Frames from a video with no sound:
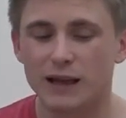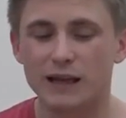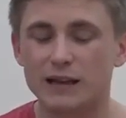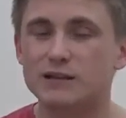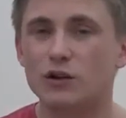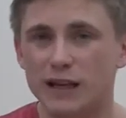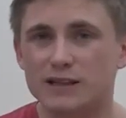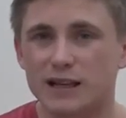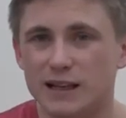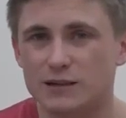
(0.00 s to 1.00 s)
It, it's not
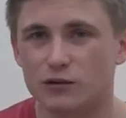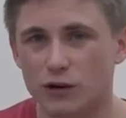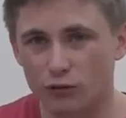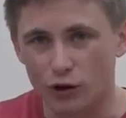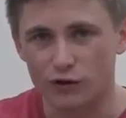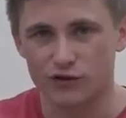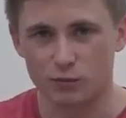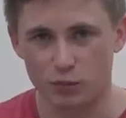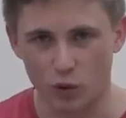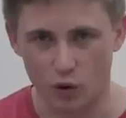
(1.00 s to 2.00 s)
easy. It needs a, a lot of
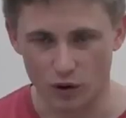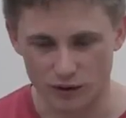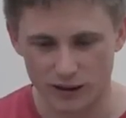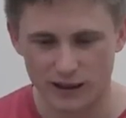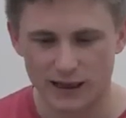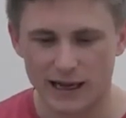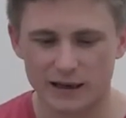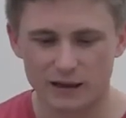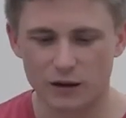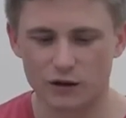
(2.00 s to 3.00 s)
support
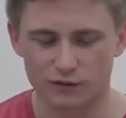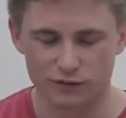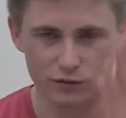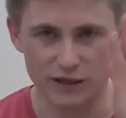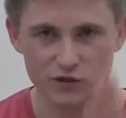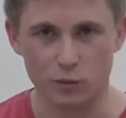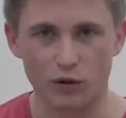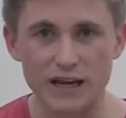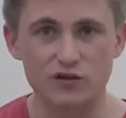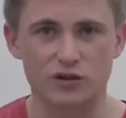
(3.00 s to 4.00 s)
and a lot of
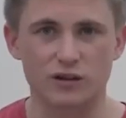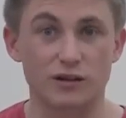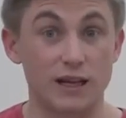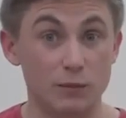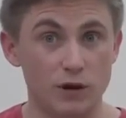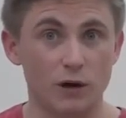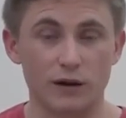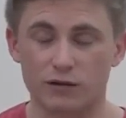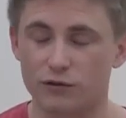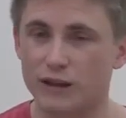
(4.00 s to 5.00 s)
inspiration to keep
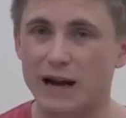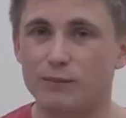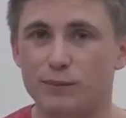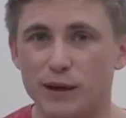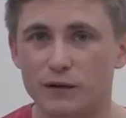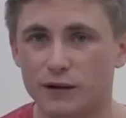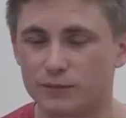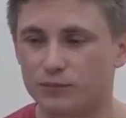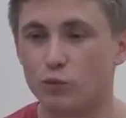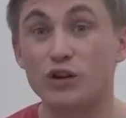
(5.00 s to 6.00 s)
going through that
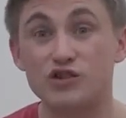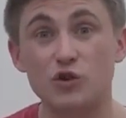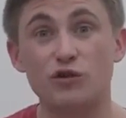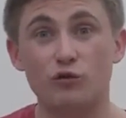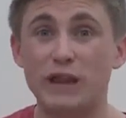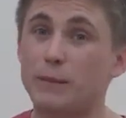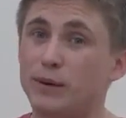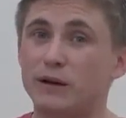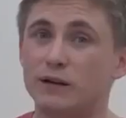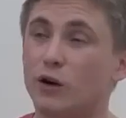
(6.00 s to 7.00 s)
period. Once you're through that
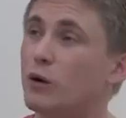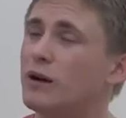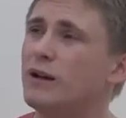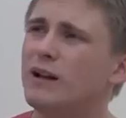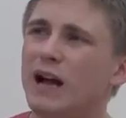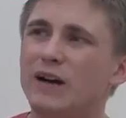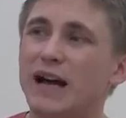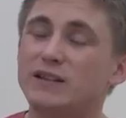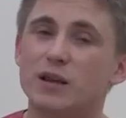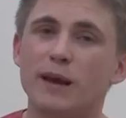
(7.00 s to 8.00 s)
period, though, I've
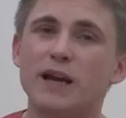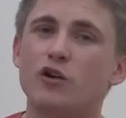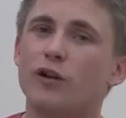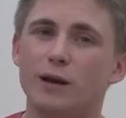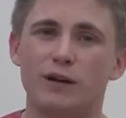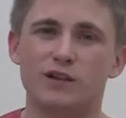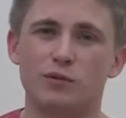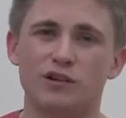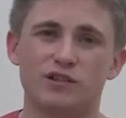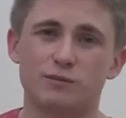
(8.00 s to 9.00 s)
had some incredible
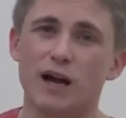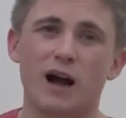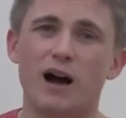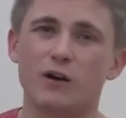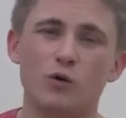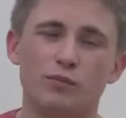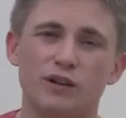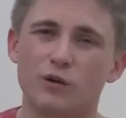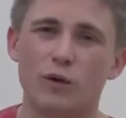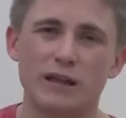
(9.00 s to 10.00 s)
experiences. My heart
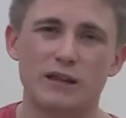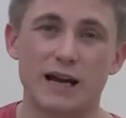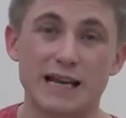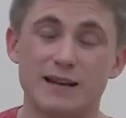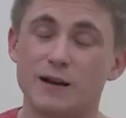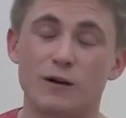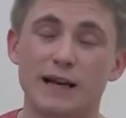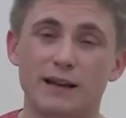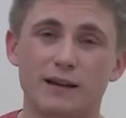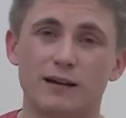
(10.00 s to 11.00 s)
opened in a way that I had no
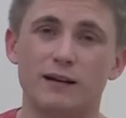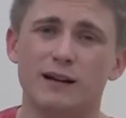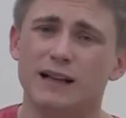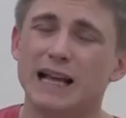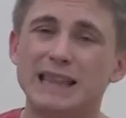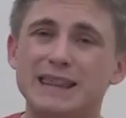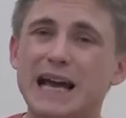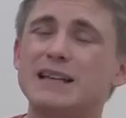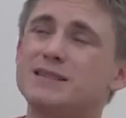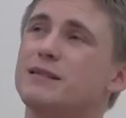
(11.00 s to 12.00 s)
idea. And
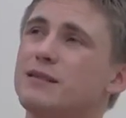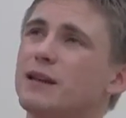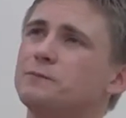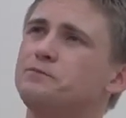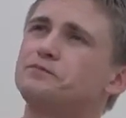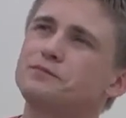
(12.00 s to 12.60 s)
that's the thing.